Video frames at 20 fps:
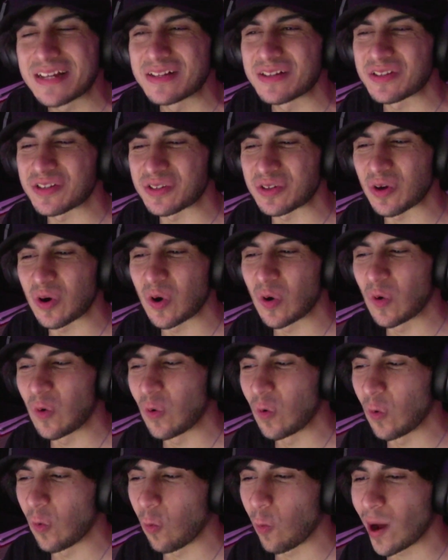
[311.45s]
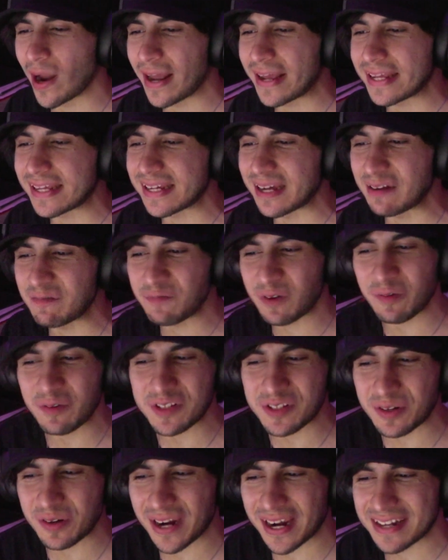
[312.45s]
So what I can
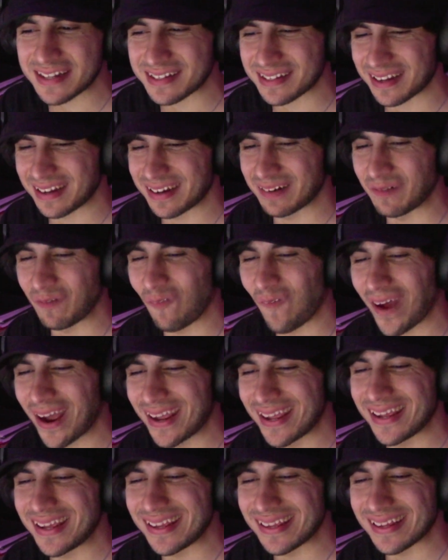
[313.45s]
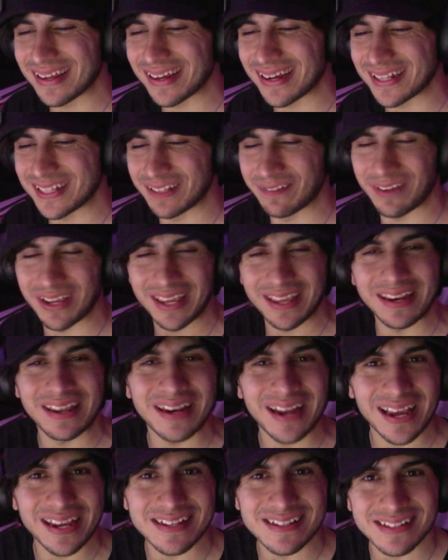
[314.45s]
promise you guys and why at the
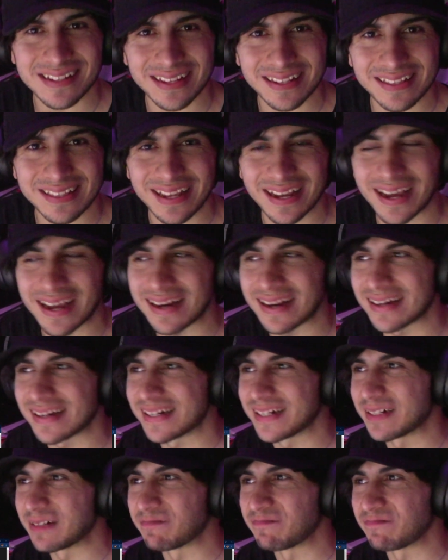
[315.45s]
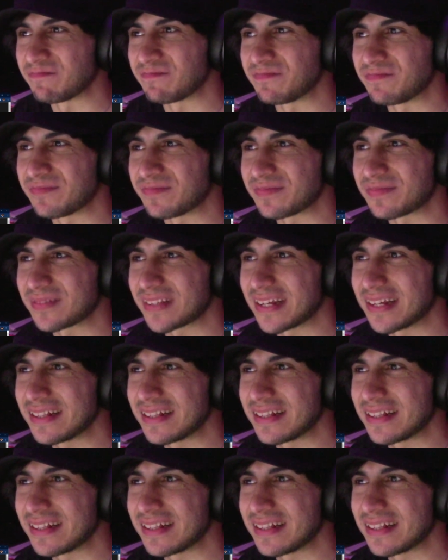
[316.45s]
beginning I said that um,